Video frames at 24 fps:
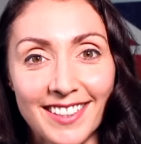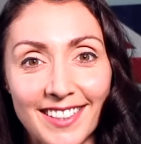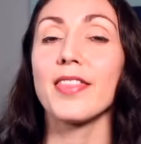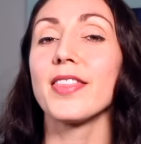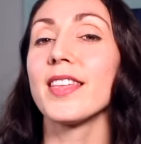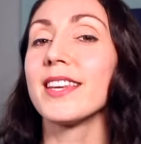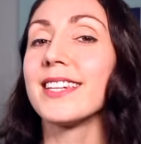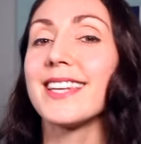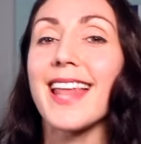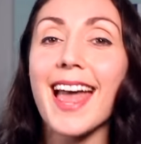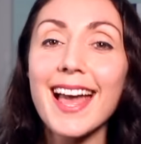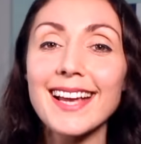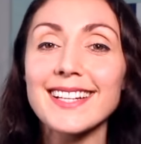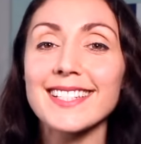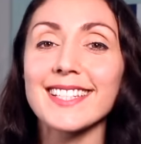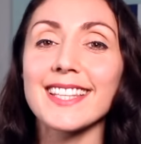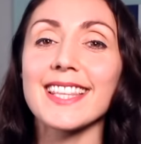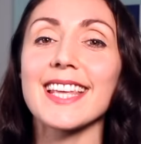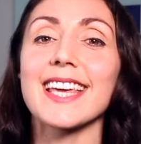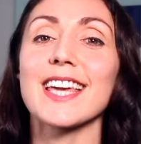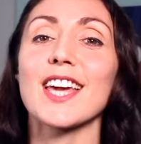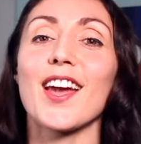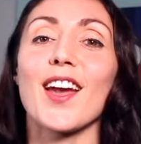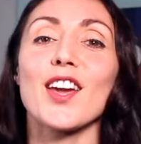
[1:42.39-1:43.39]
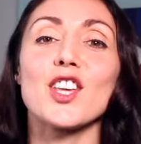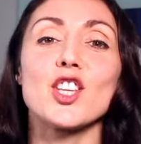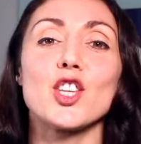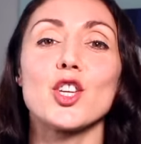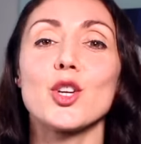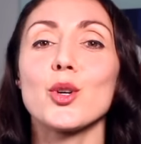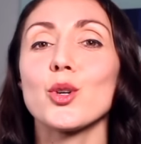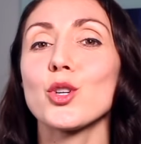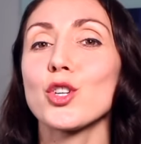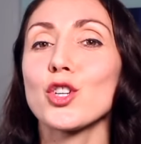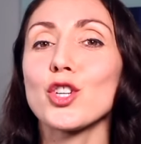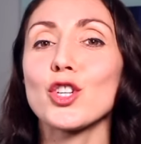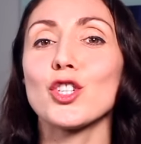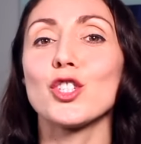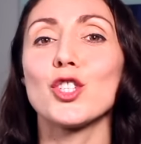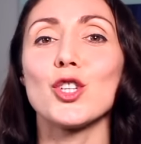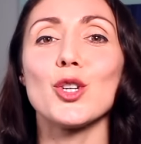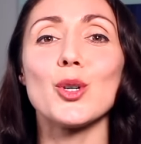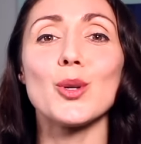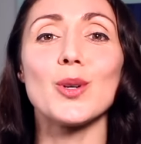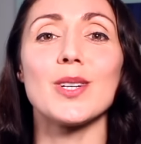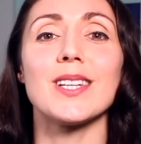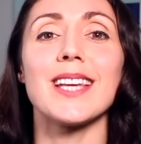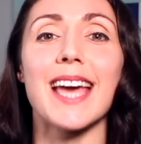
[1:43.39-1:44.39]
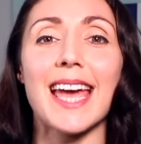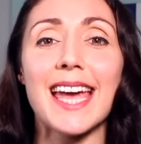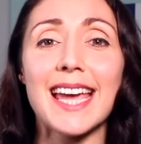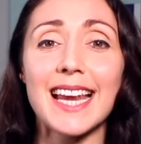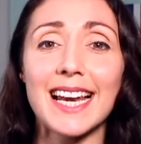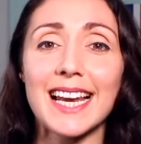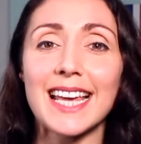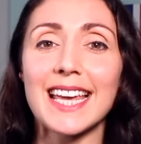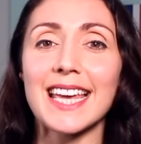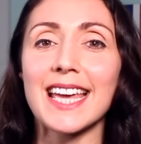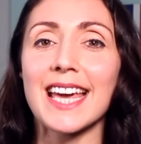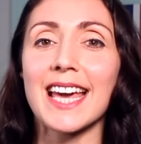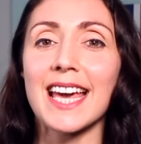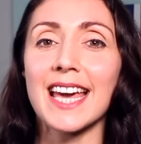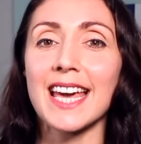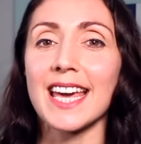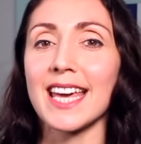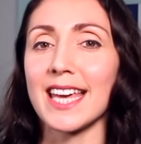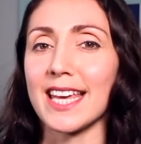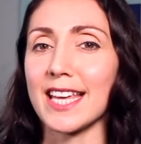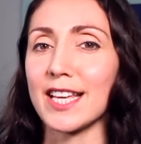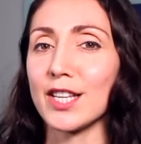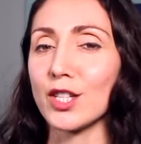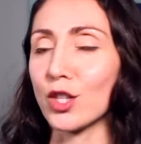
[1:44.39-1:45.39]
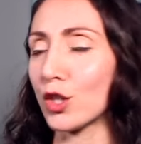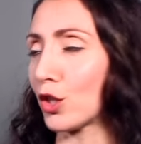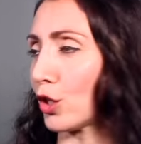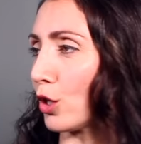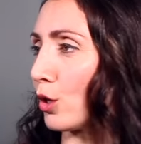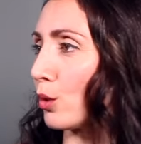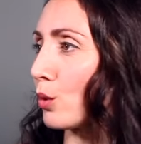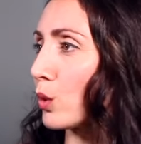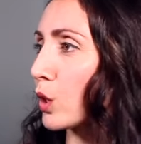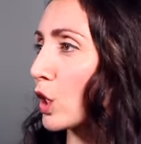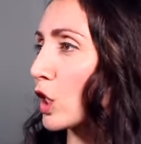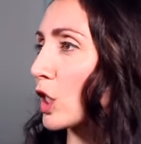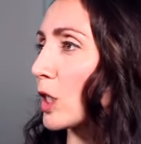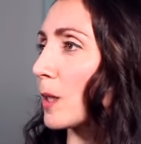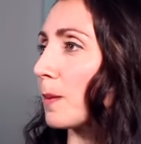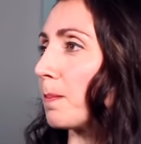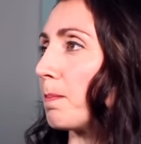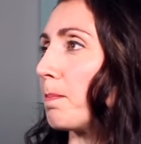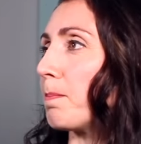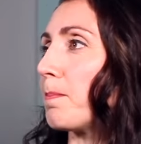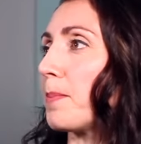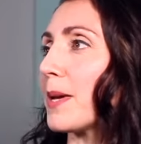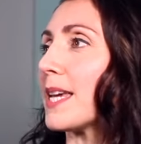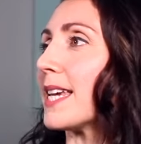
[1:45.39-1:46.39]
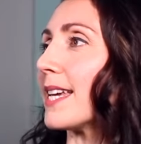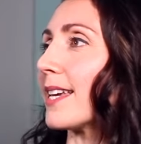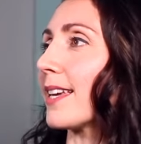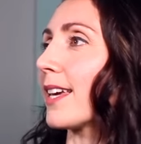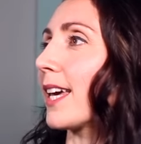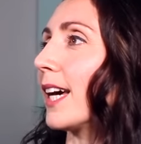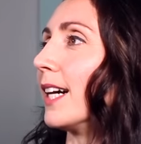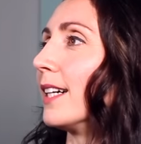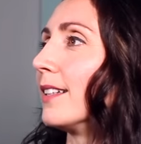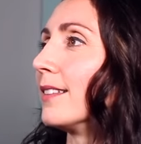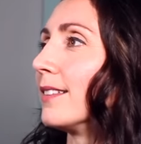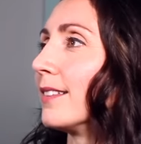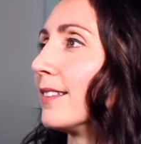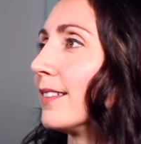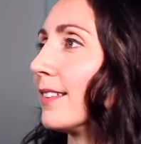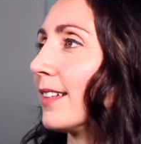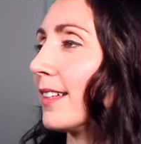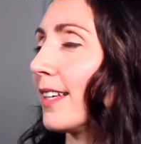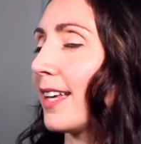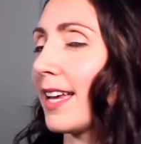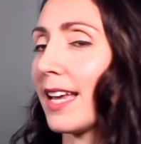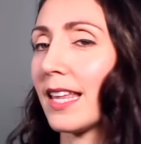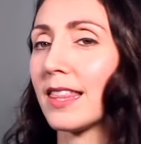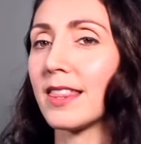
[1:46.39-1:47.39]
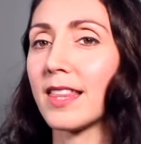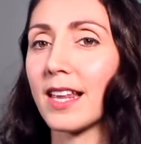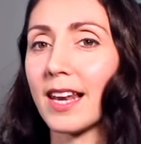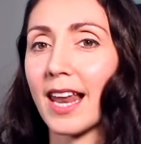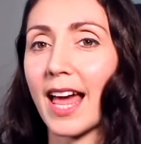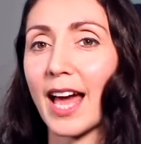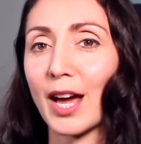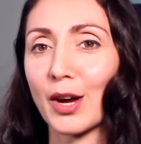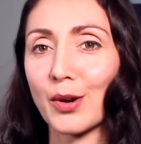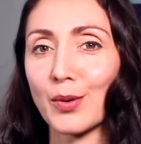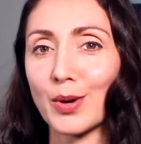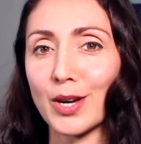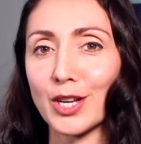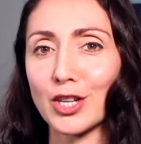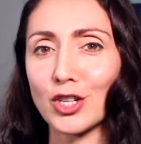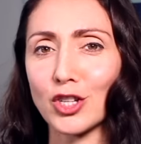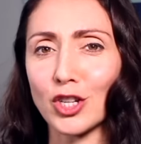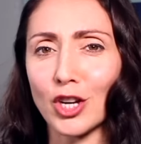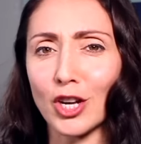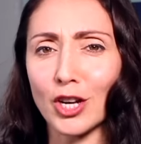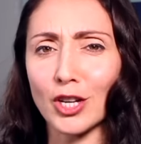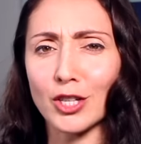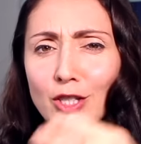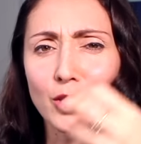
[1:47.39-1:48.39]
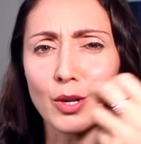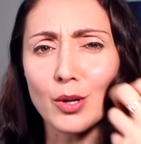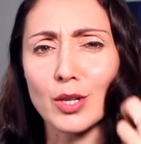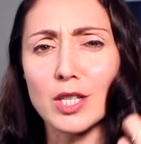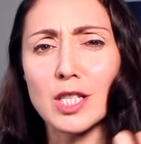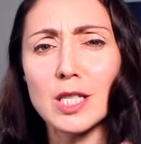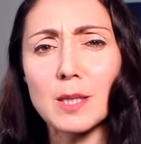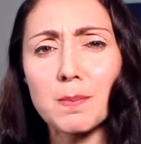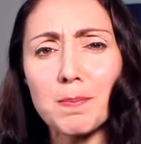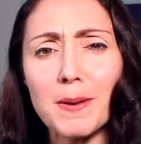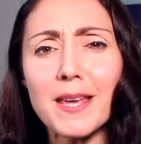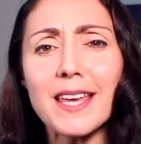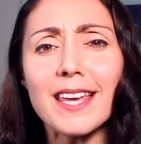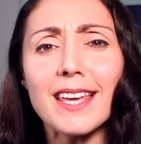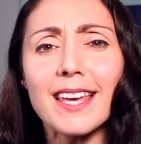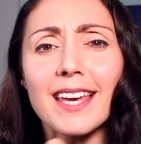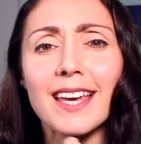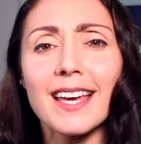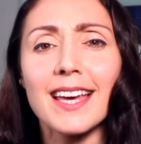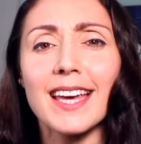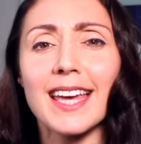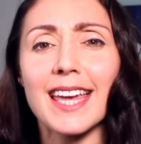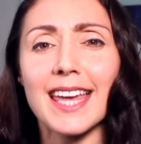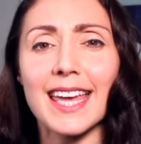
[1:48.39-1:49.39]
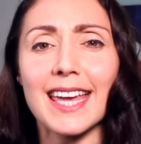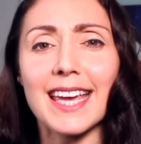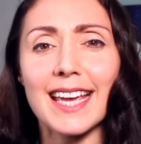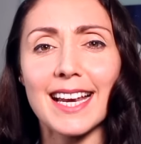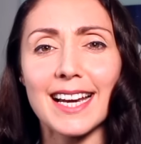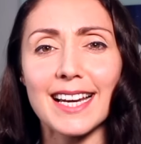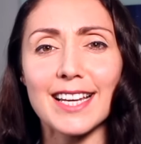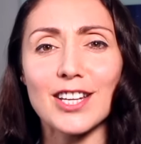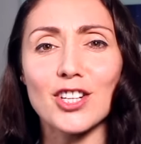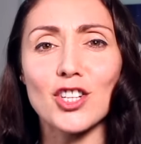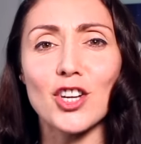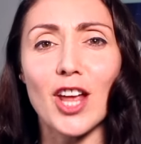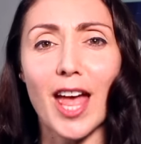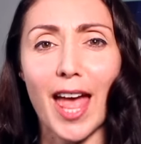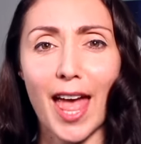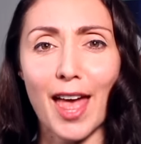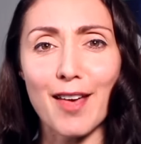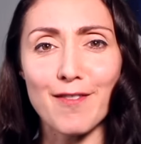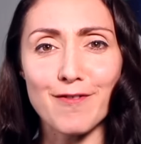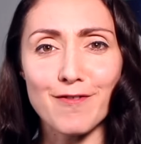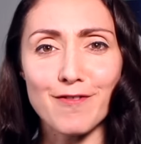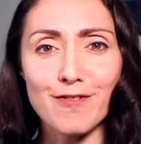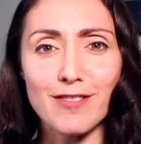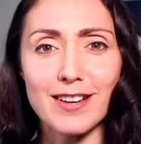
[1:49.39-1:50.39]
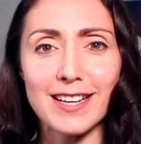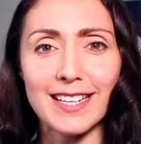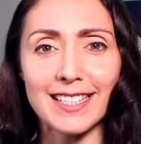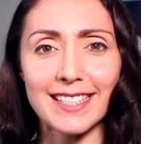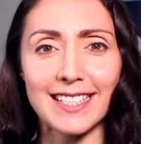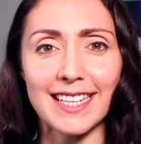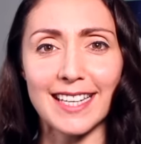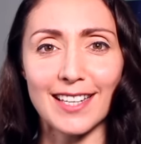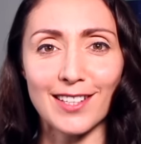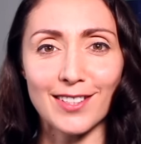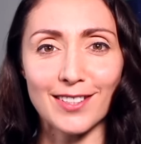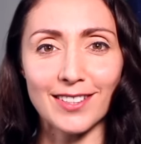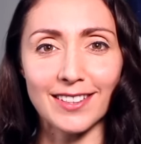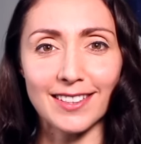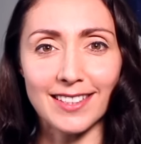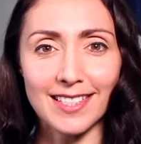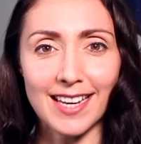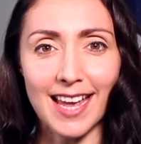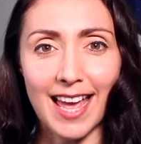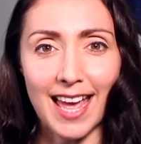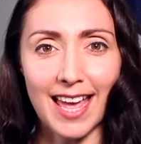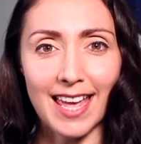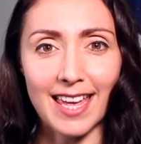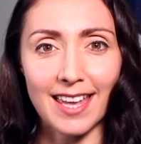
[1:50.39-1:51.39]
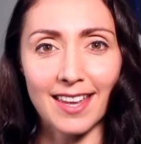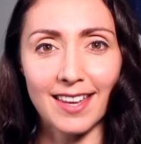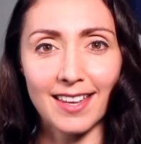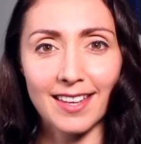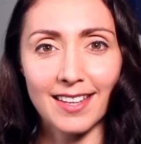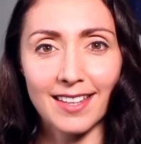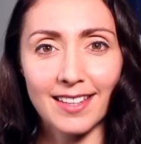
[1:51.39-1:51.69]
The next thing you should do daily is to speak in the language. So speak English every single day.